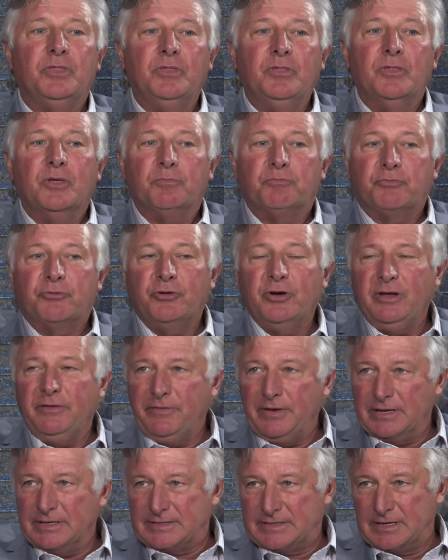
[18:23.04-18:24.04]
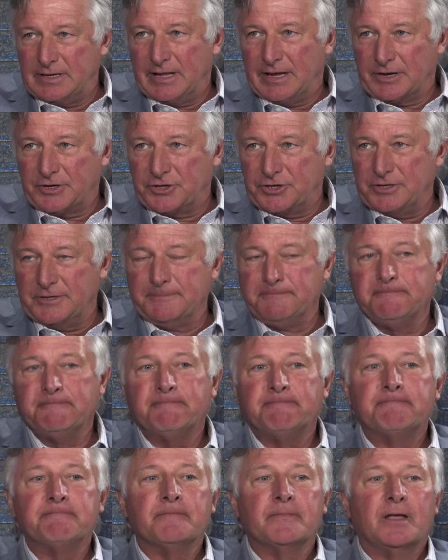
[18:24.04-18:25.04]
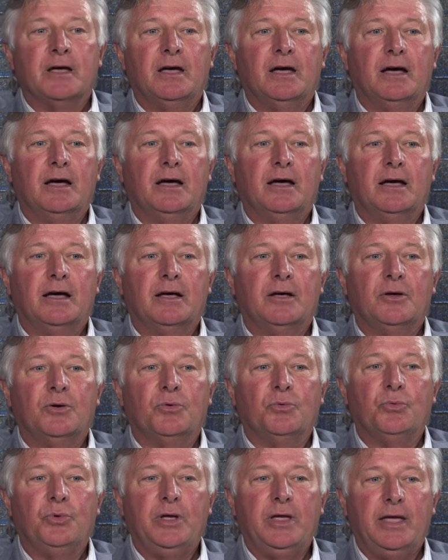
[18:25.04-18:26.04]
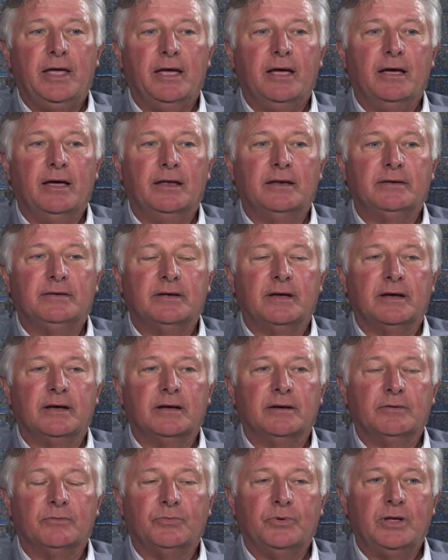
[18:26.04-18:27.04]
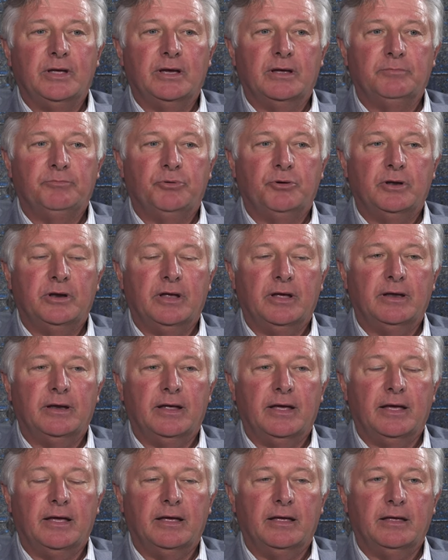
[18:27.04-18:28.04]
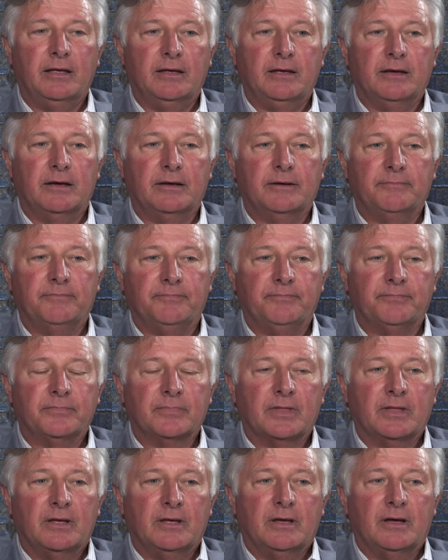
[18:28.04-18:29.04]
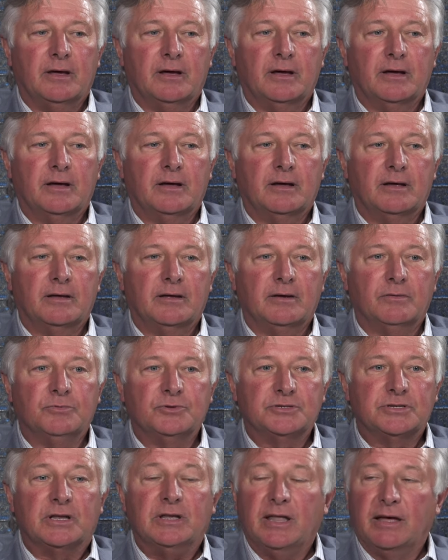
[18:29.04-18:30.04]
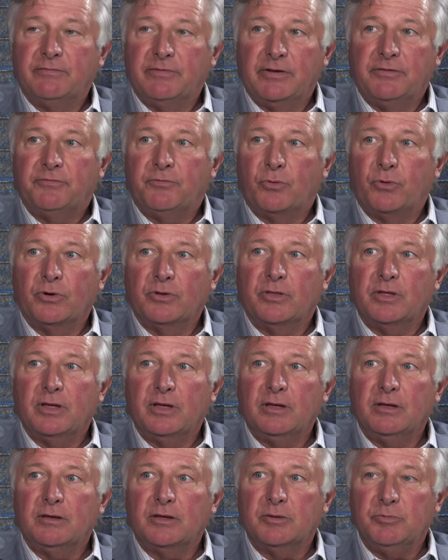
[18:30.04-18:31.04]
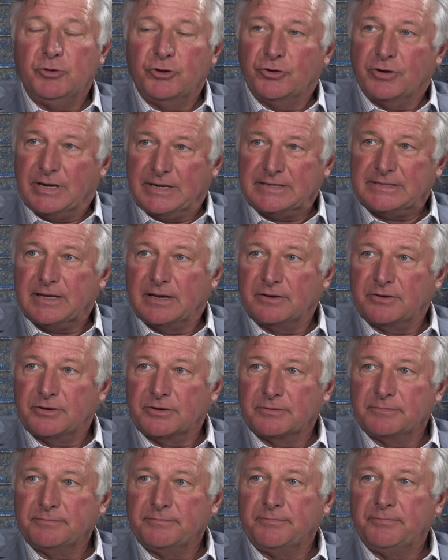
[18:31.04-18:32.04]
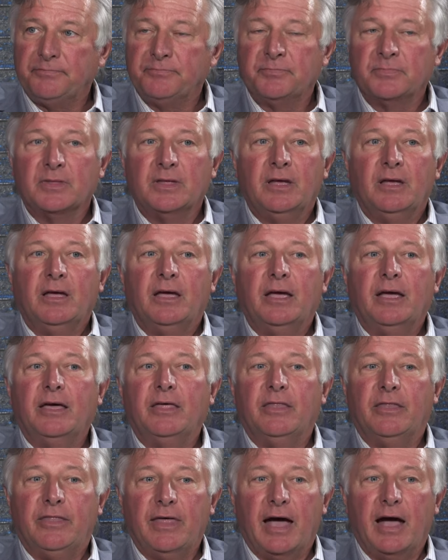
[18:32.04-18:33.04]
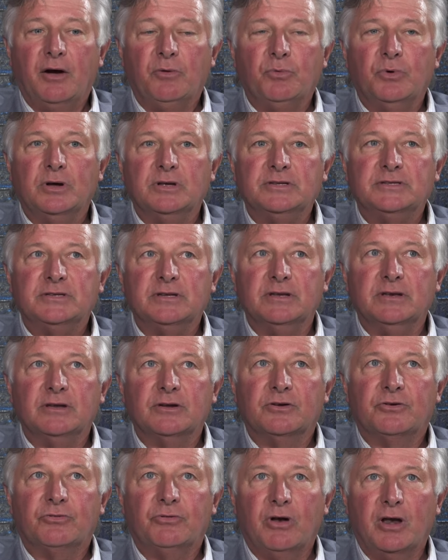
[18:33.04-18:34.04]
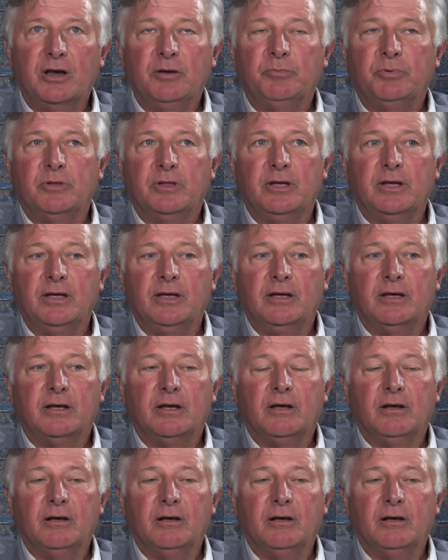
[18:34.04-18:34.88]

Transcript: the previous election, mm -hmm. uh, we had uh, we had put in a um, uh, it was a levy for the community center. Okay, and that was an incredibly